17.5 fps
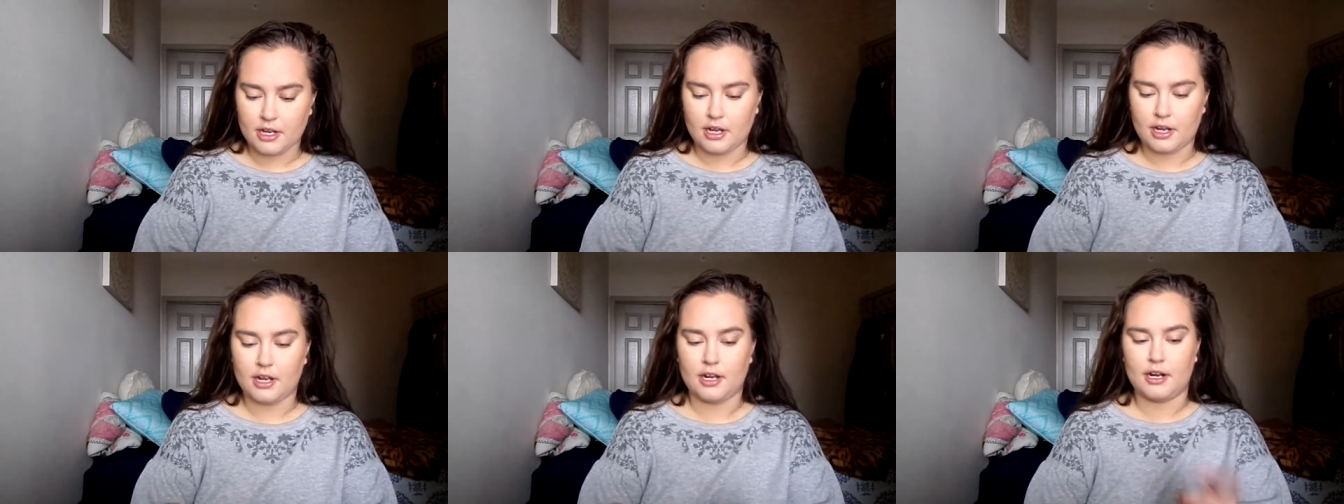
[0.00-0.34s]

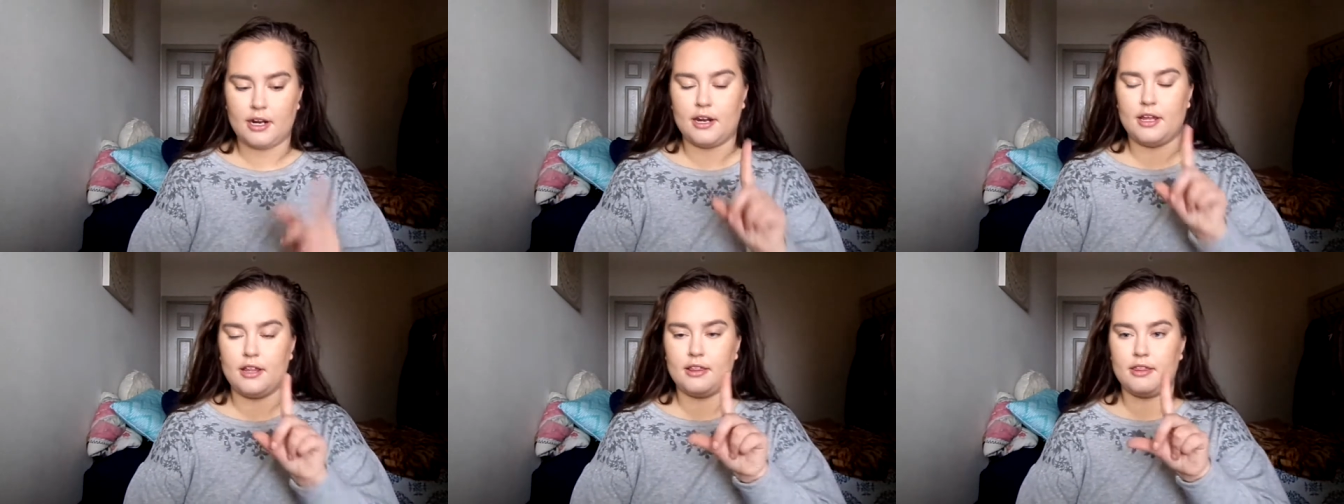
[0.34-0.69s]

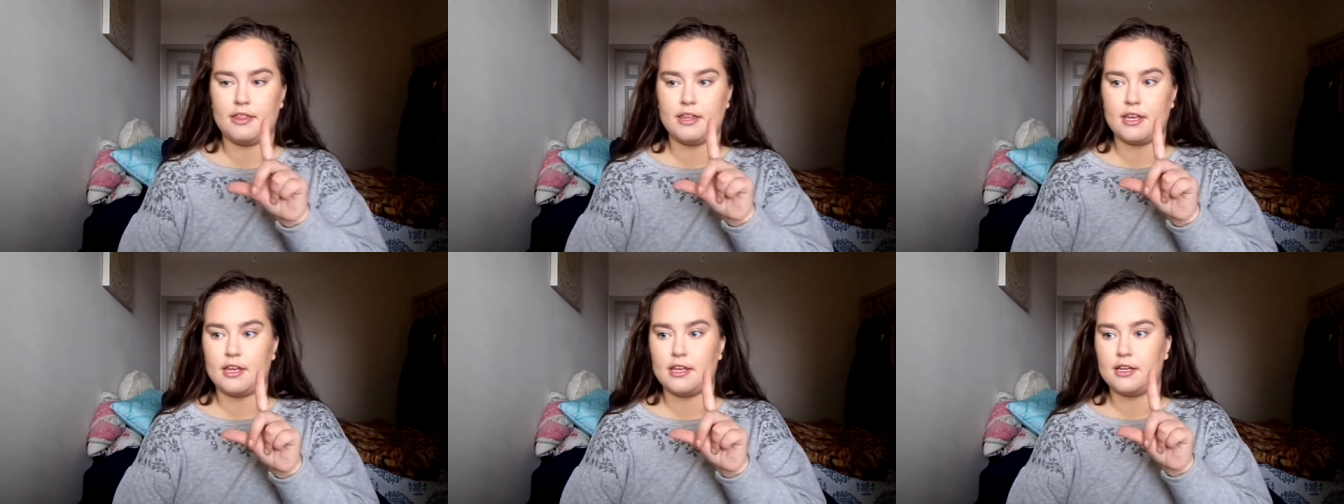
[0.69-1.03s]
on
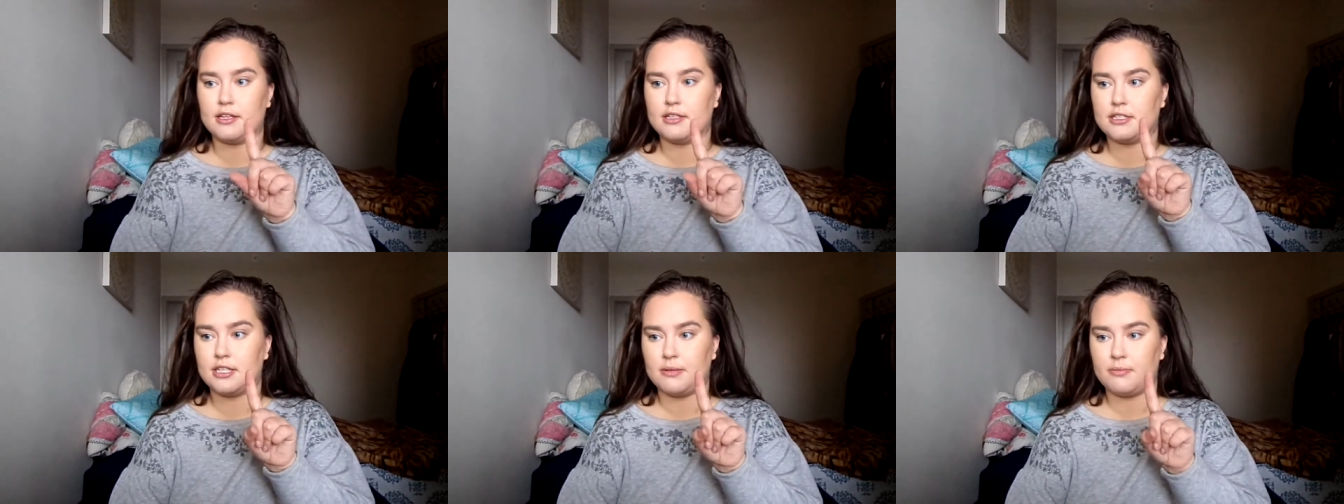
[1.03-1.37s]
the
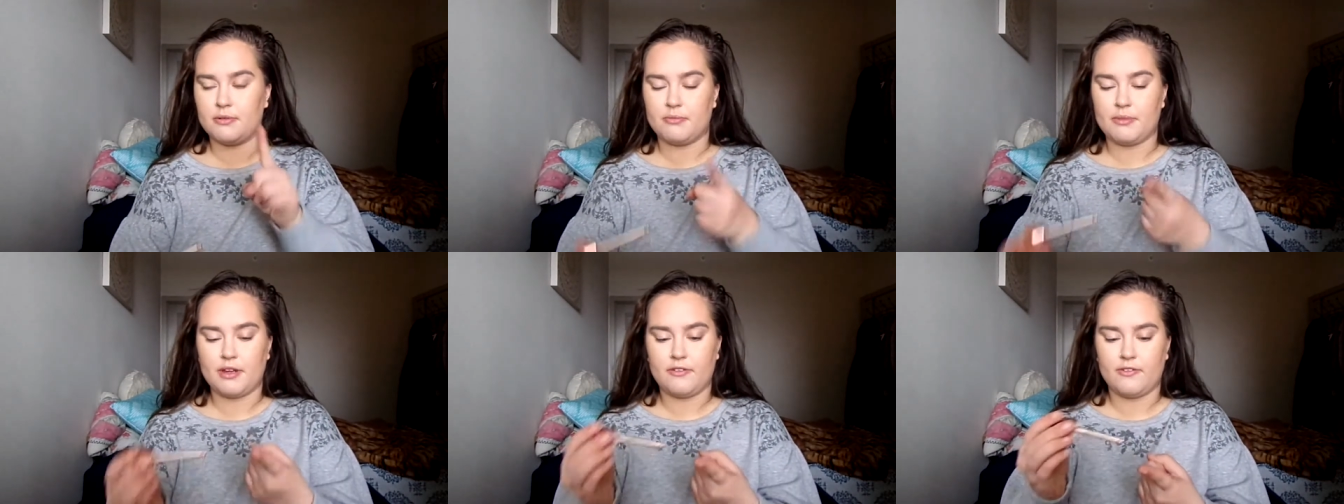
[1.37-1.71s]
tip of
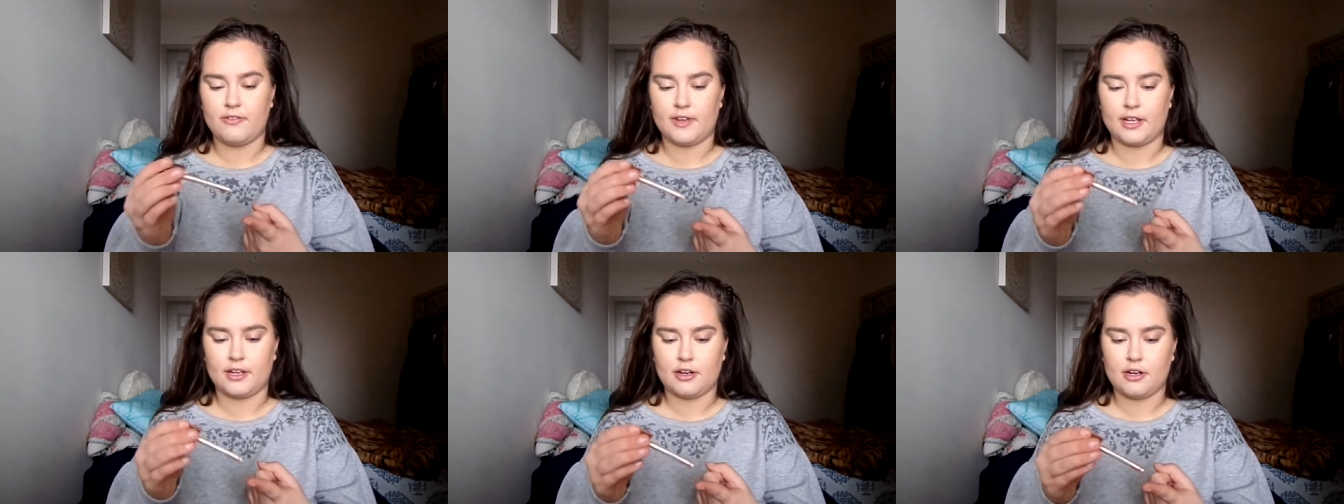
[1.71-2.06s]
my
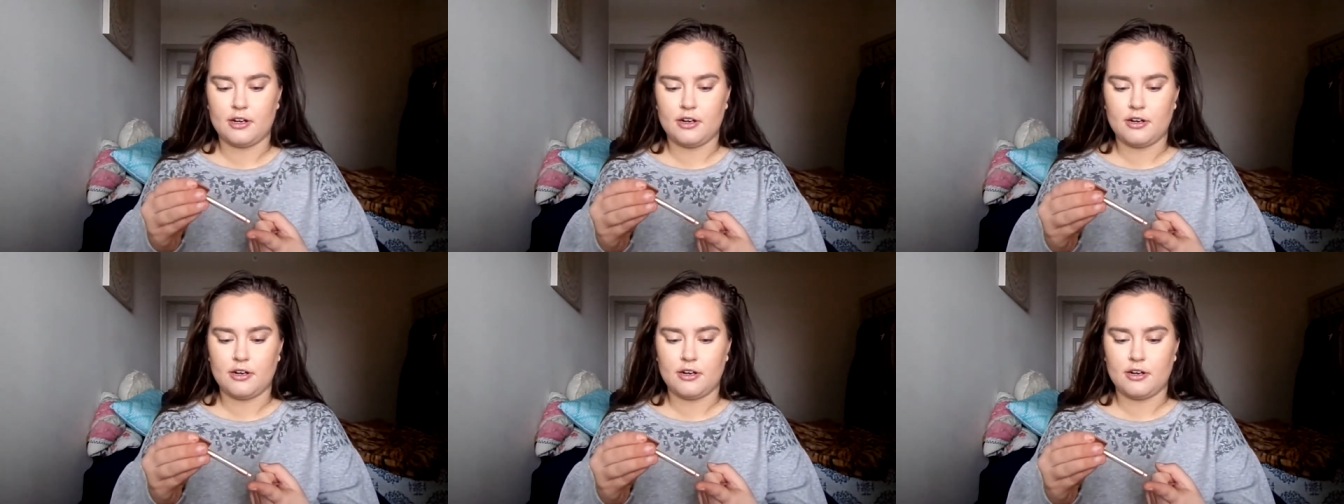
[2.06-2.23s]
finger,